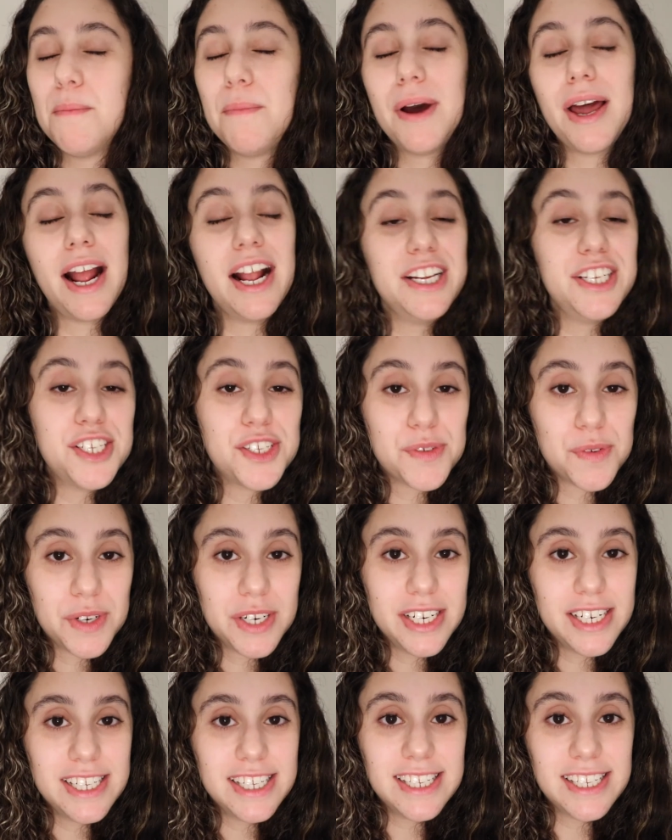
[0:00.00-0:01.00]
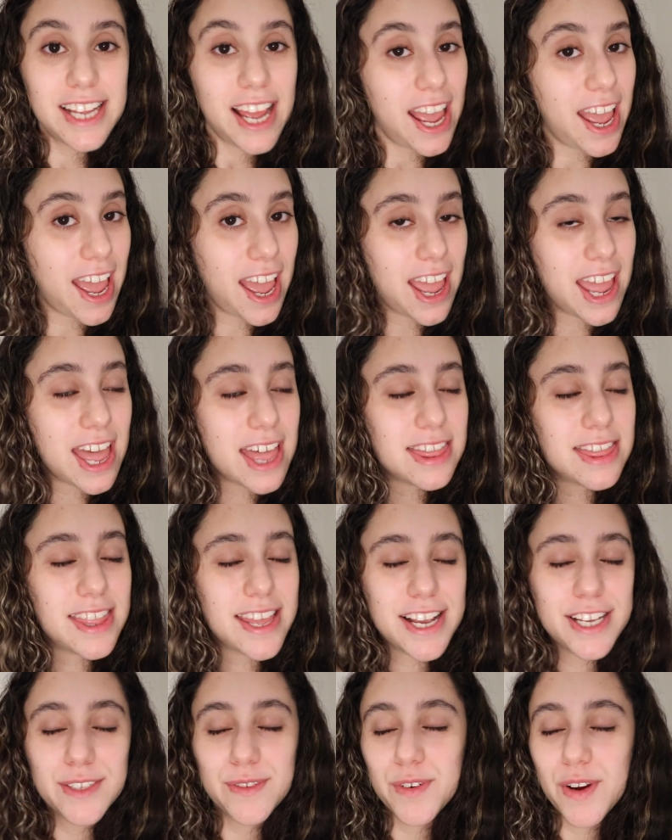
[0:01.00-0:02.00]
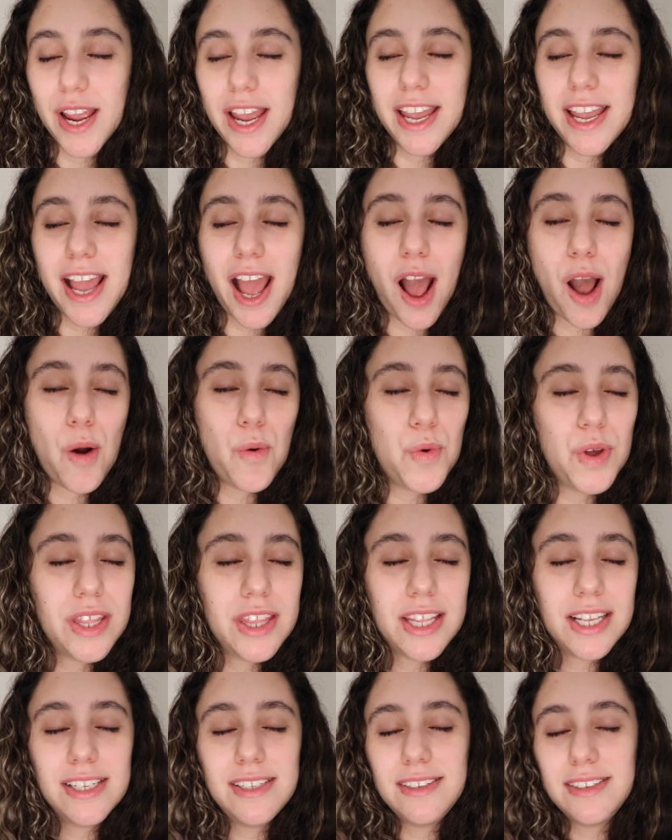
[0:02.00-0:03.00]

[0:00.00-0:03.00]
But I just wanted to say thanks for hanging out with a